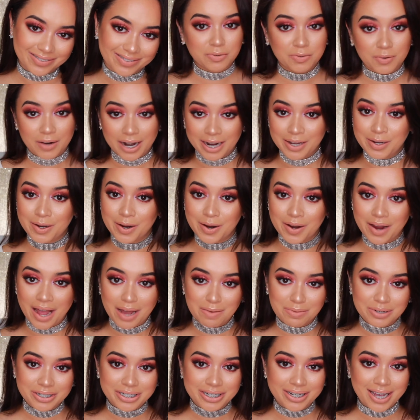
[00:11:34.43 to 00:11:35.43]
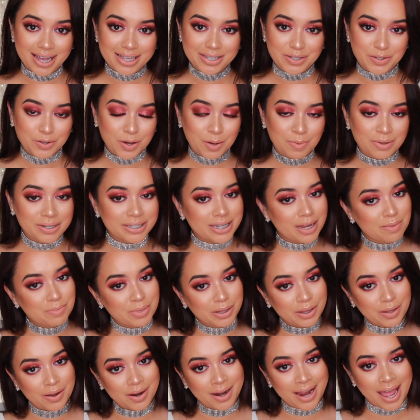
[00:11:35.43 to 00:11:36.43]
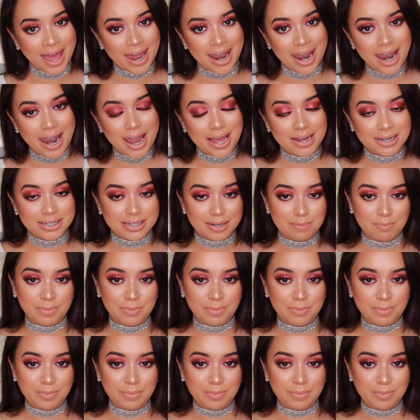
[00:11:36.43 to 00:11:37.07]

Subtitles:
Before I go, I want you guys to comment down below and let